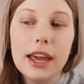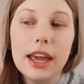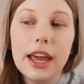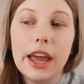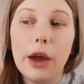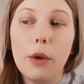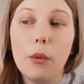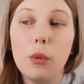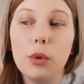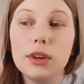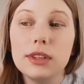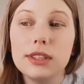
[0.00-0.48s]

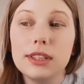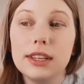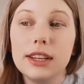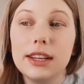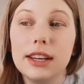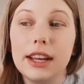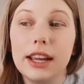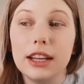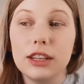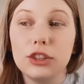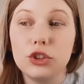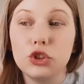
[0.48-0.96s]
It
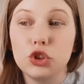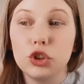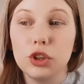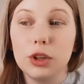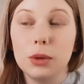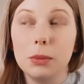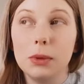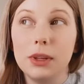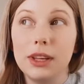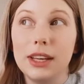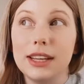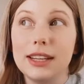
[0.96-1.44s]
wasn't
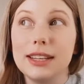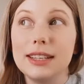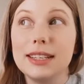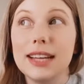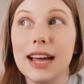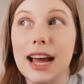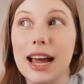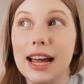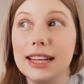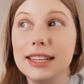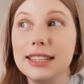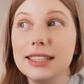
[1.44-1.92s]
extremely
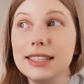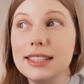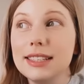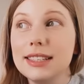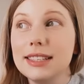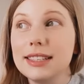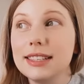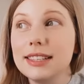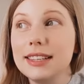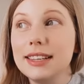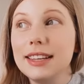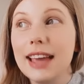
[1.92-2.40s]

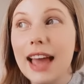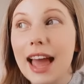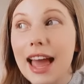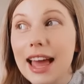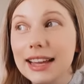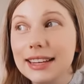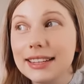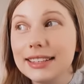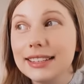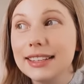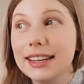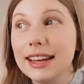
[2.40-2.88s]
intense
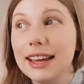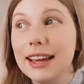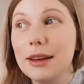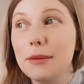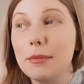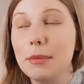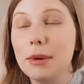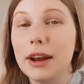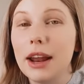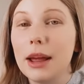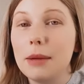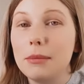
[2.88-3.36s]
yet,
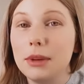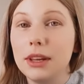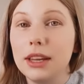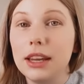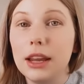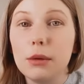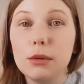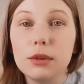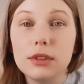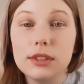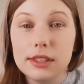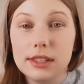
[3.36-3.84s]
but I mean,
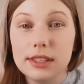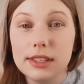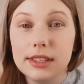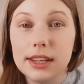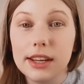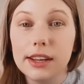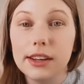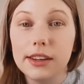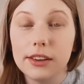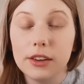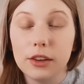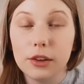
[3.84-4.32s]
it was
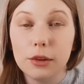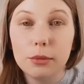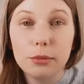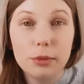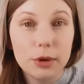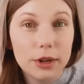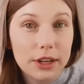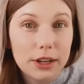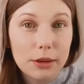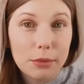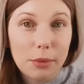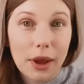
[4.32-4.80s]
still
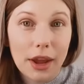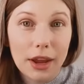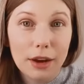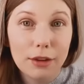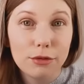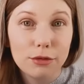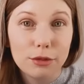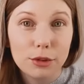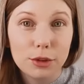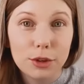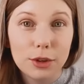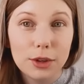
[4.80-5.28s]
pretty
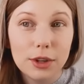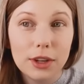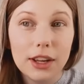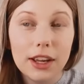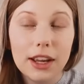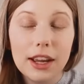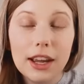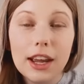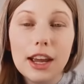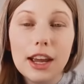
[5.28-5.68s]
painful.